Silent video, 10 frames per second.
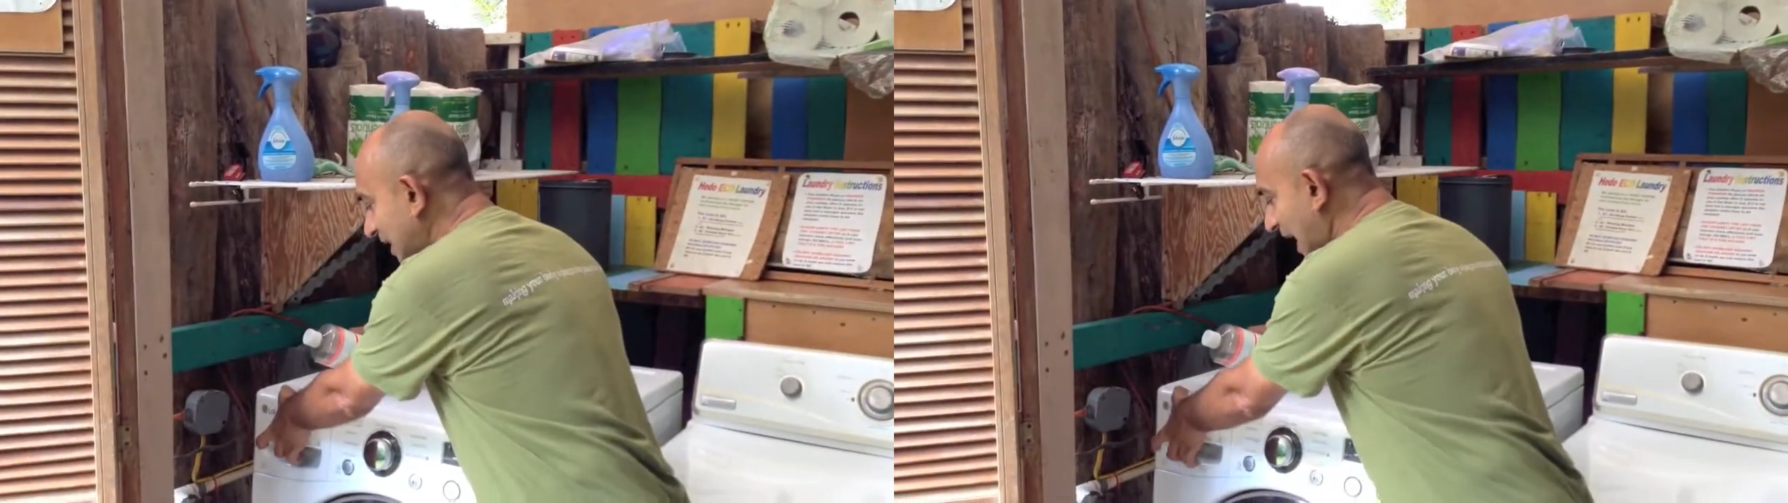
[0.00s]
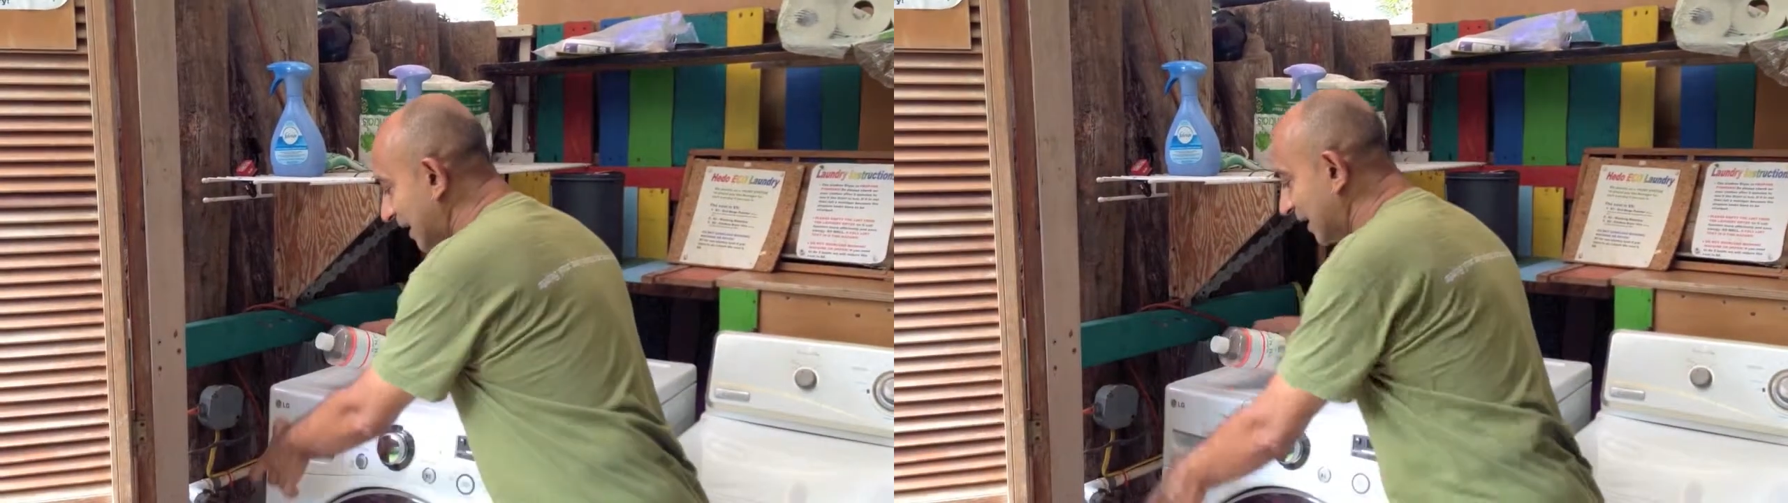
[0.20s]

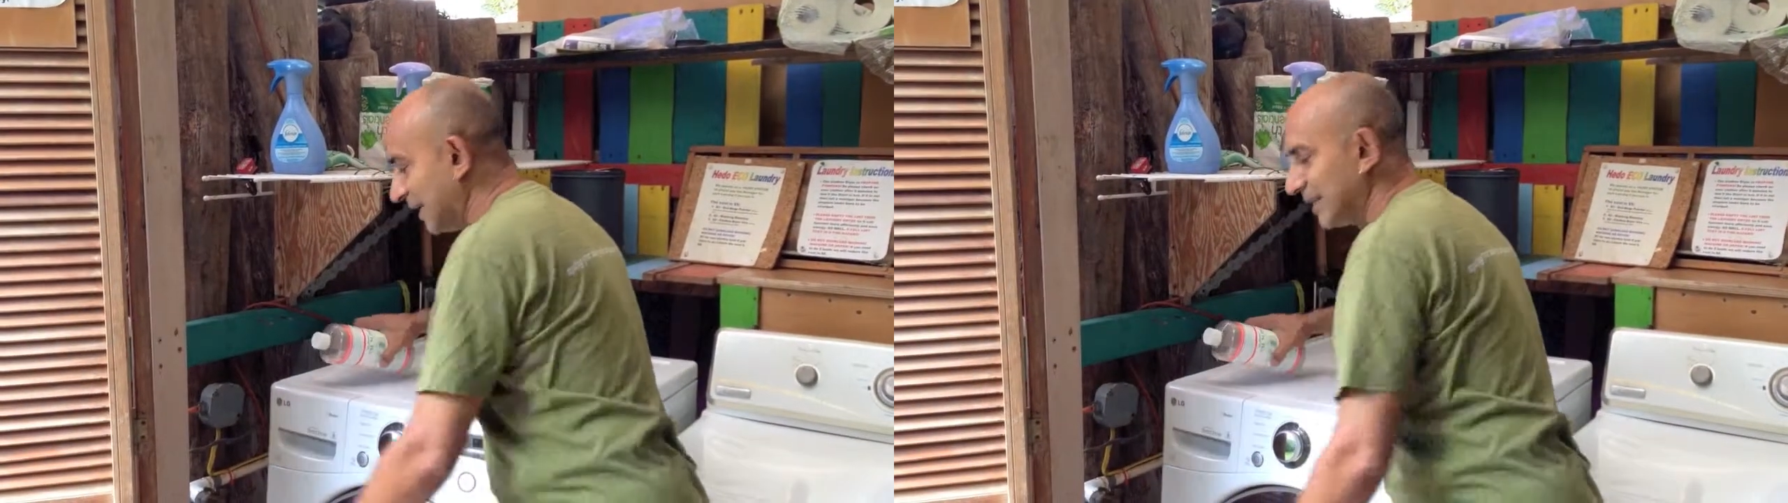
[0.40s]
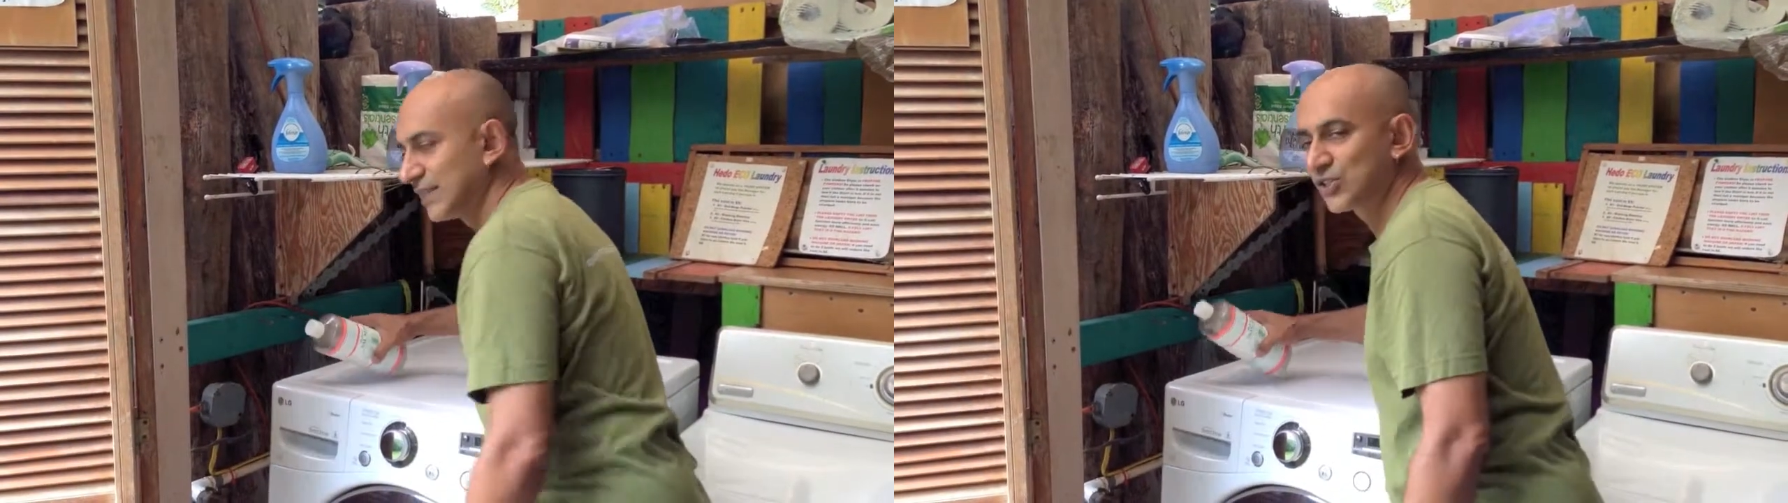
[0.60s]
that
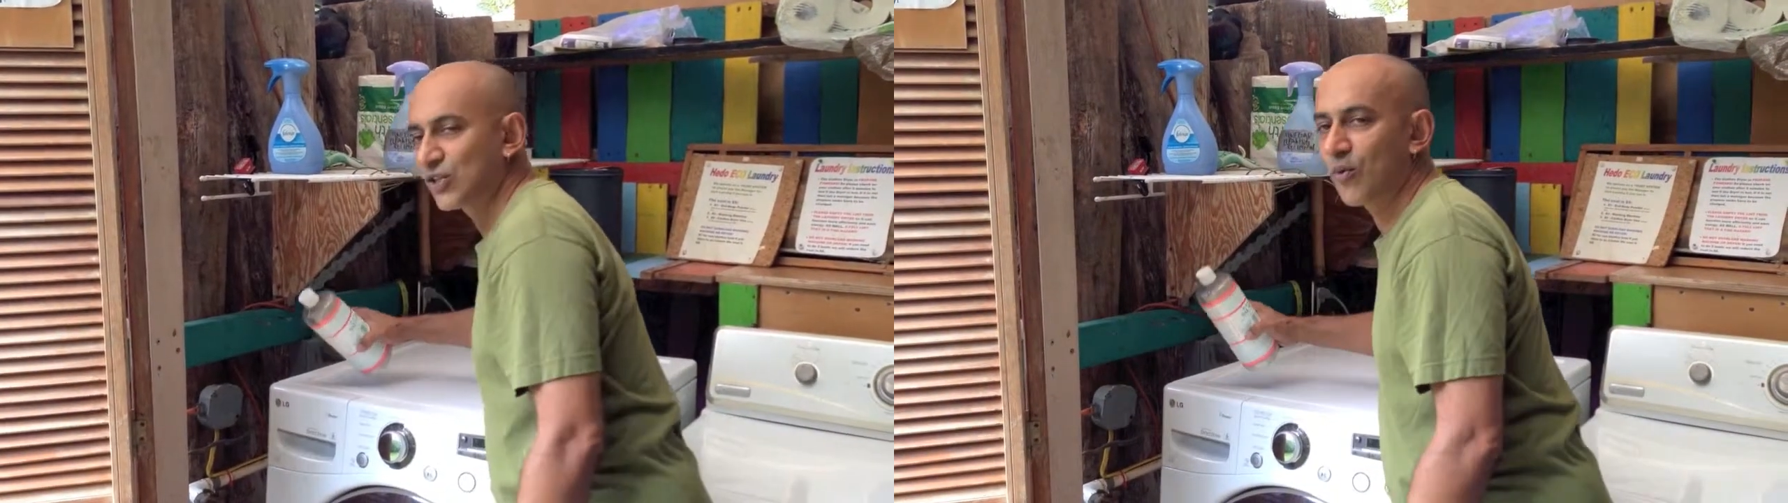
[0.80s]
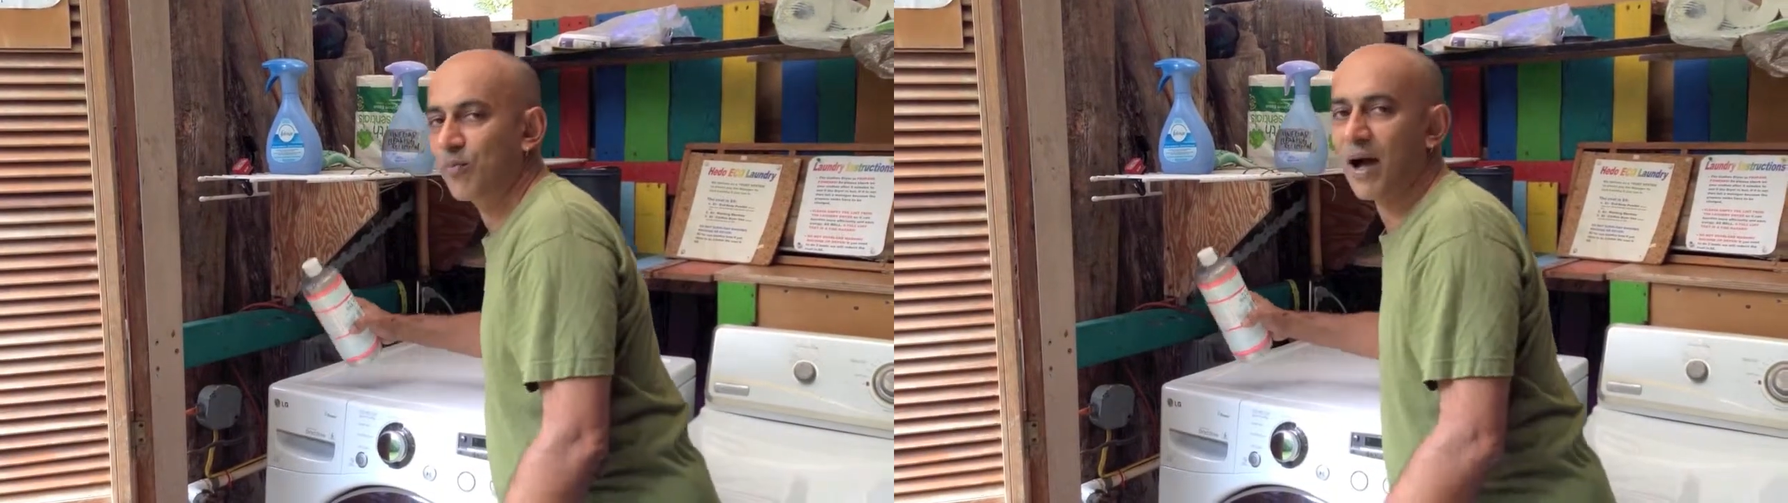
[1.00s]
in the
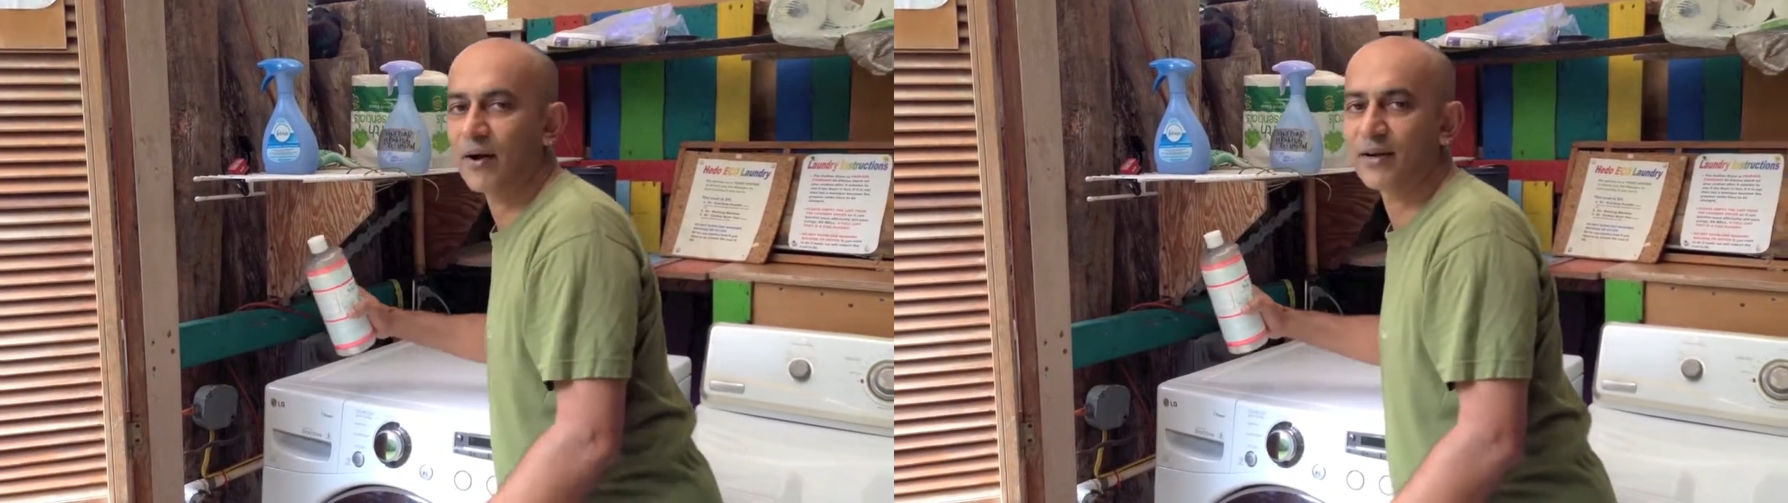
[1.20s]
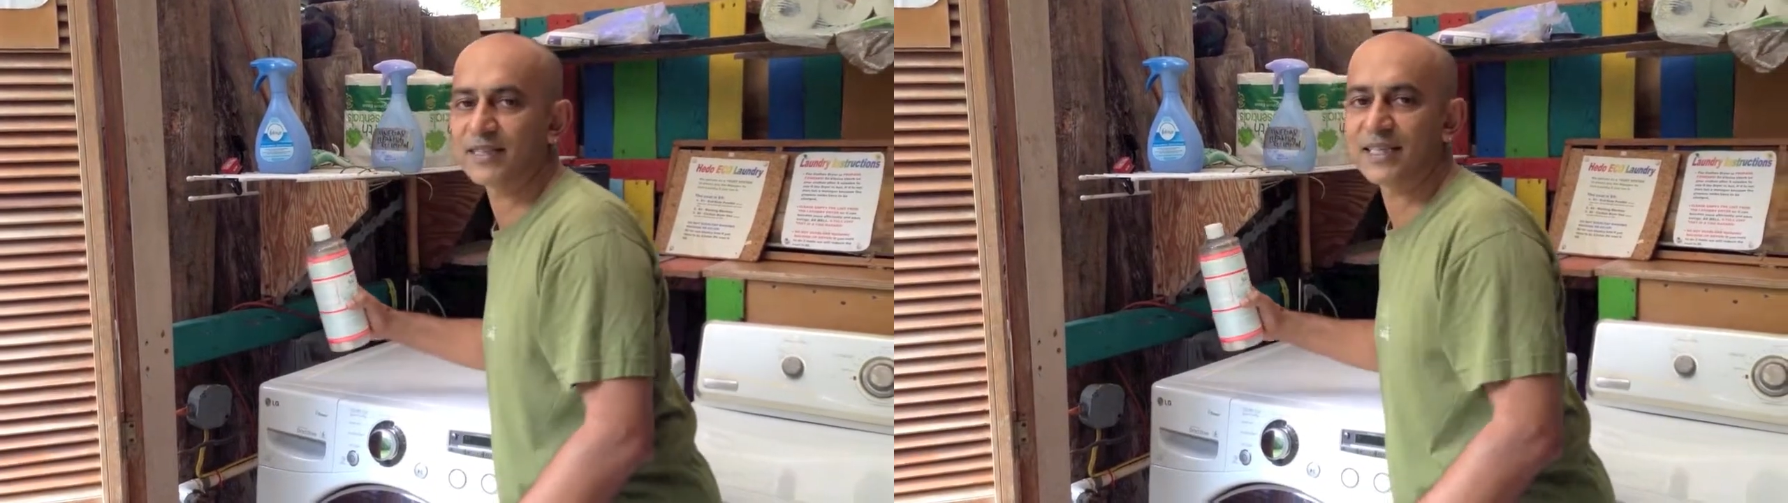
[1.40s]
soap
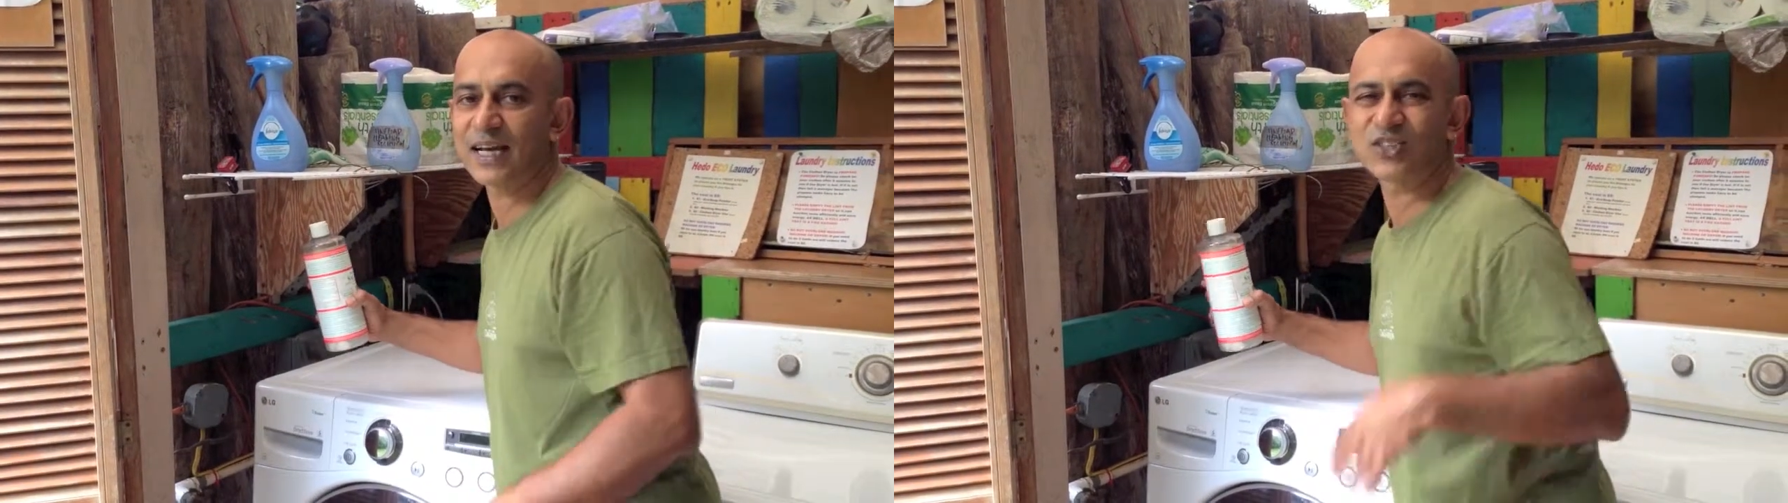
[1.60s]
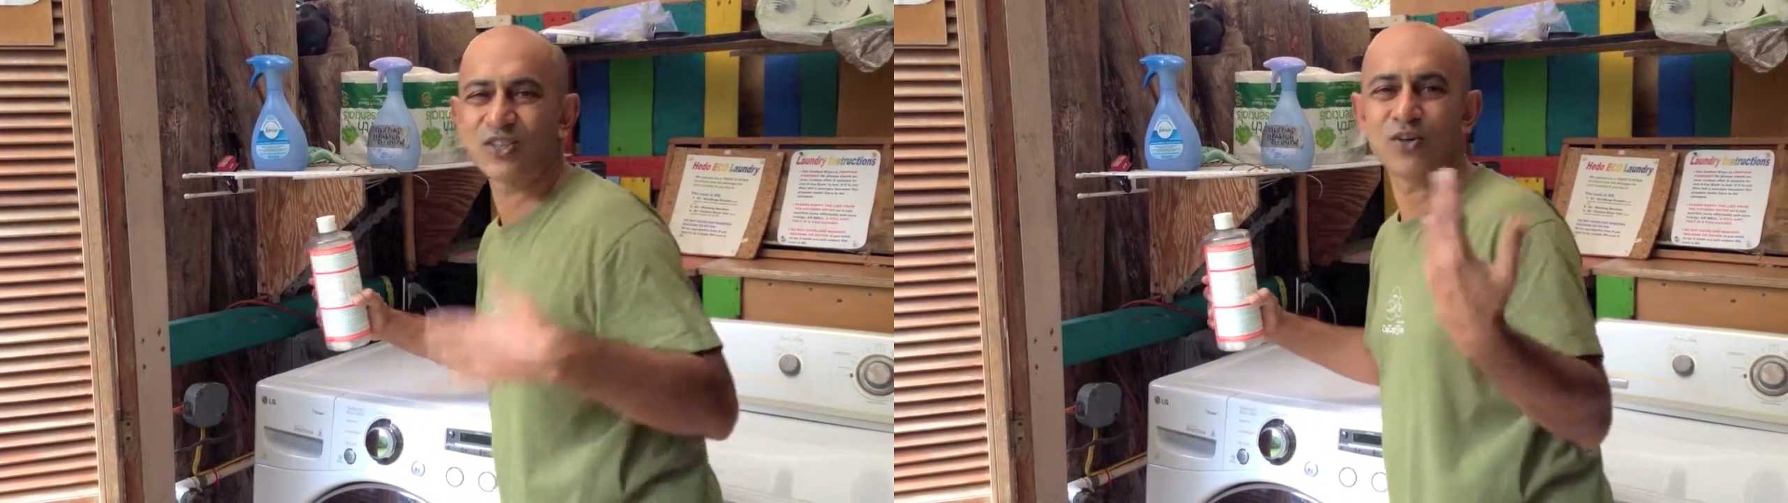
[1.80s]
powder
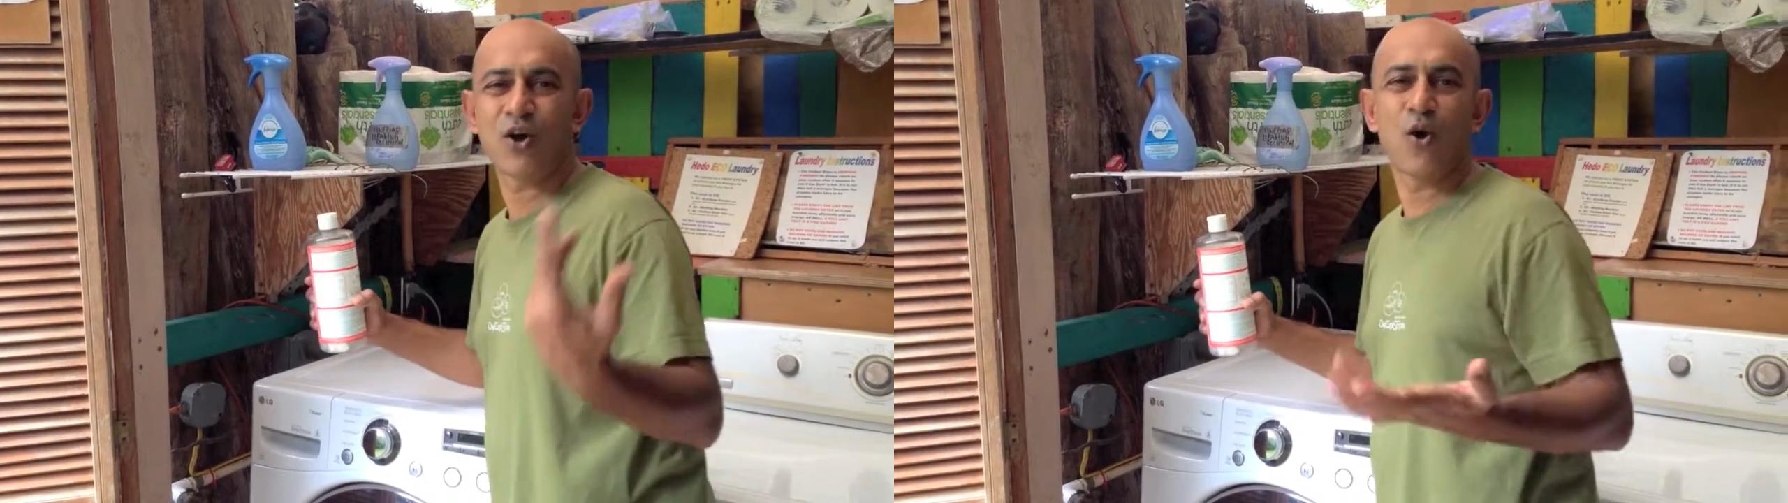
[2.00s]
section